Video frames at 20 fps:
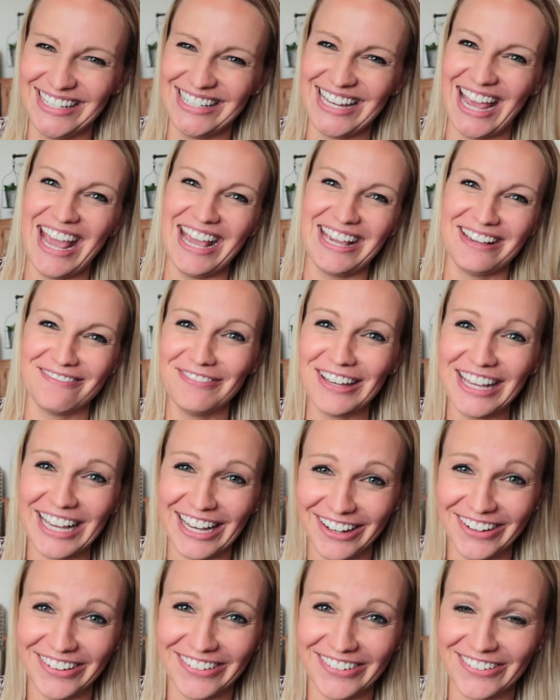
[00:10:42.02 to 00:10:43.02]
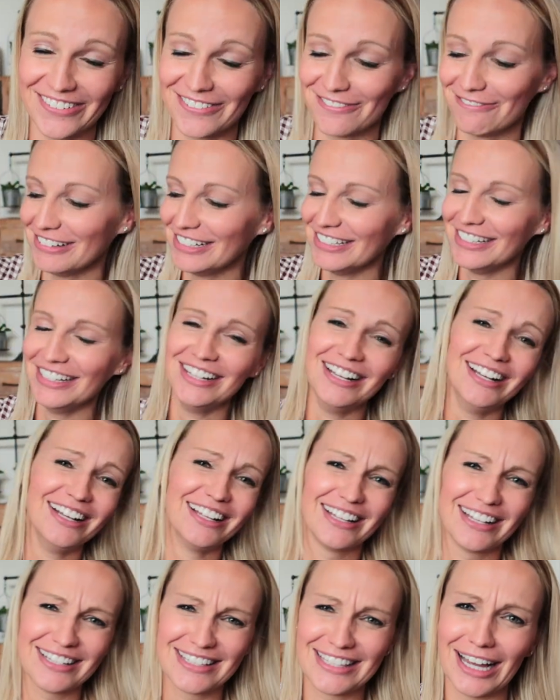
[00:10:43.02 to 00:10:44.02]
take me home.
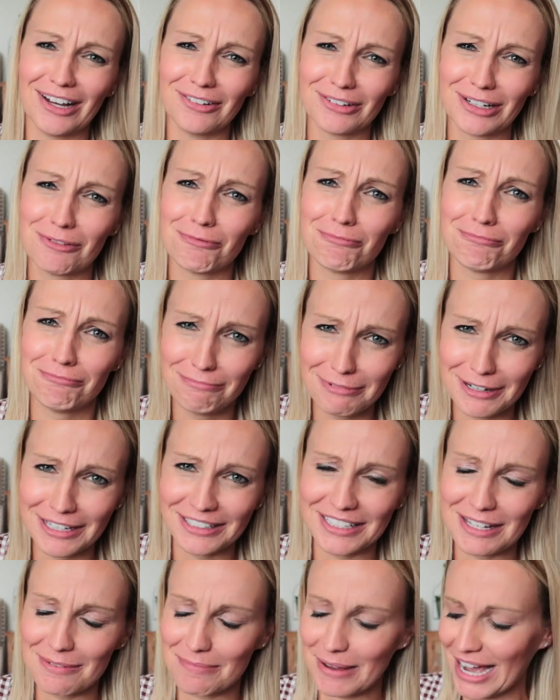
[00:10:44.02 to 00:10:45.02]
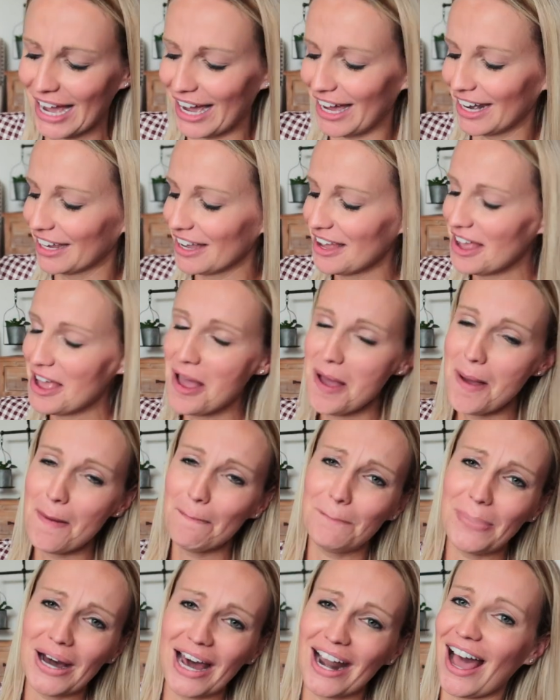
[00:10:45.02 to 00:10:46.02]
That sounded really bad.
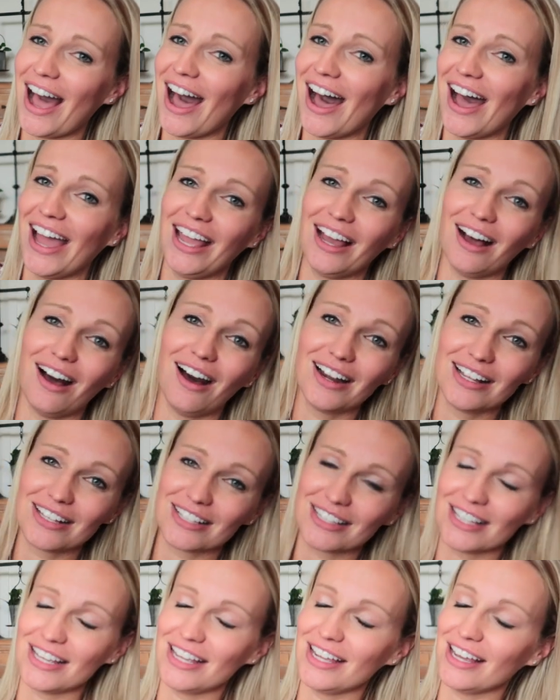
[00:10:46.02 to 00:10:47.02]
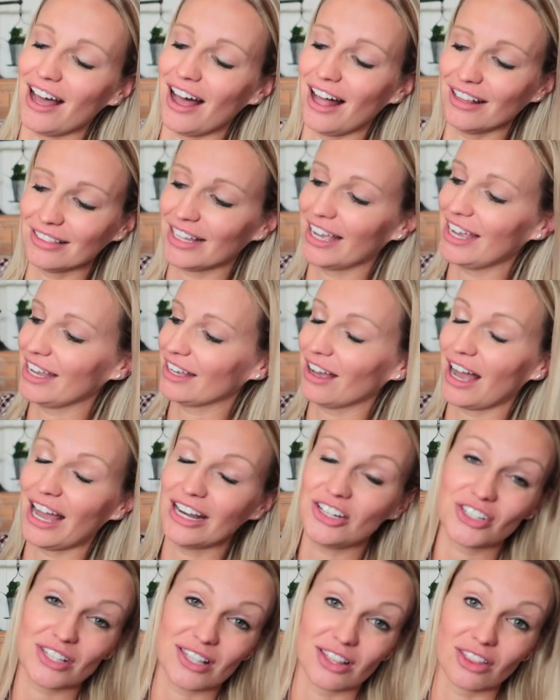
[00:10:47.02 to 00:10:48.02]
But I honestly, like, I
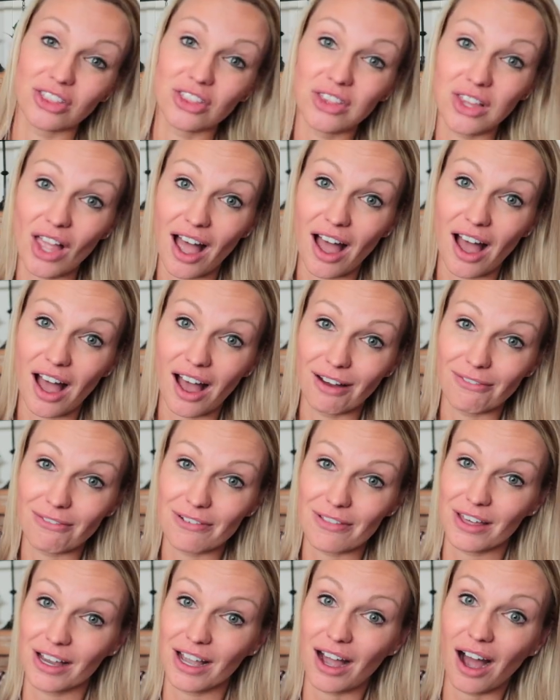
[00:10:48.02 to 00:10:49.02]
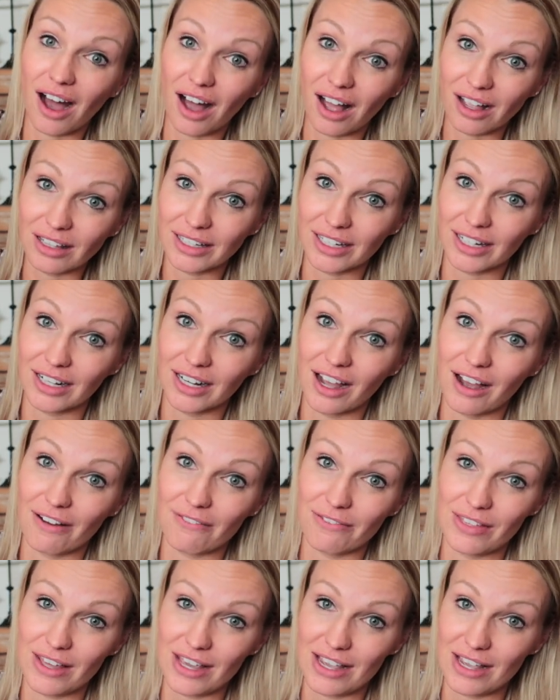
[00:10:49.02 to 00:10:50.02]
just love the color
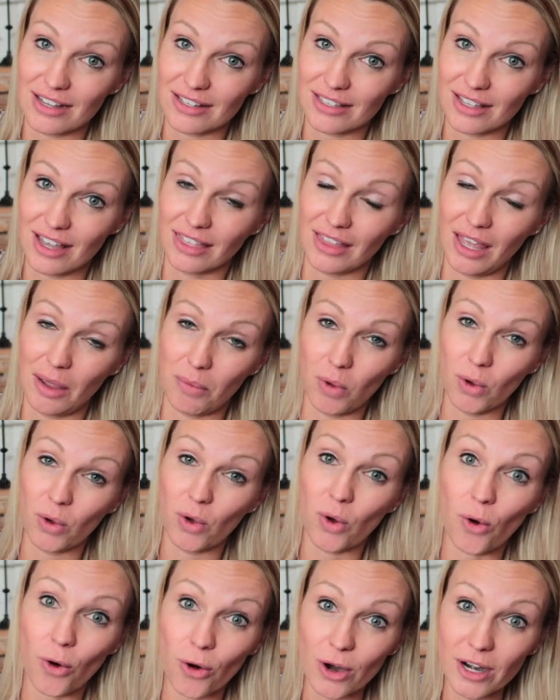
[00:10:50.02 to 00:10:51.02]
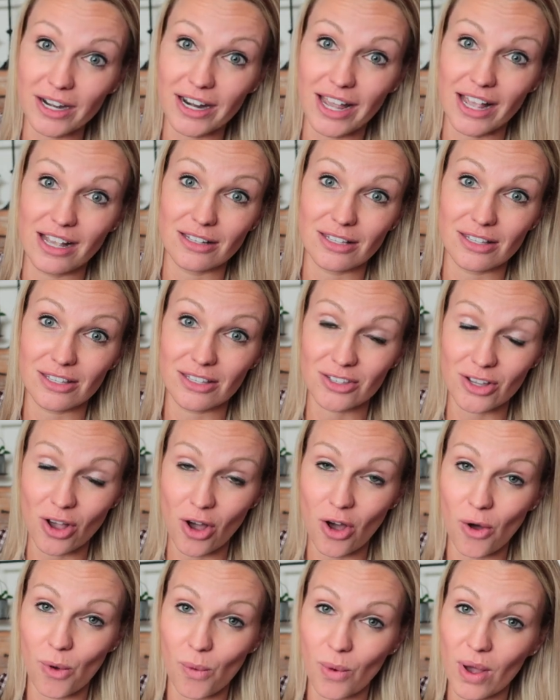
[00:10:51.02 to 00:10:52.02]
of these and they will coordinate
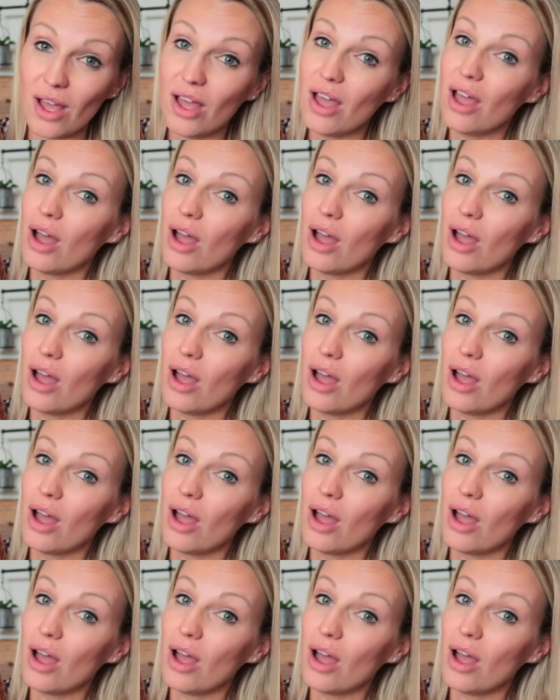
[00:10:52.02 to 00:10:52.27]
so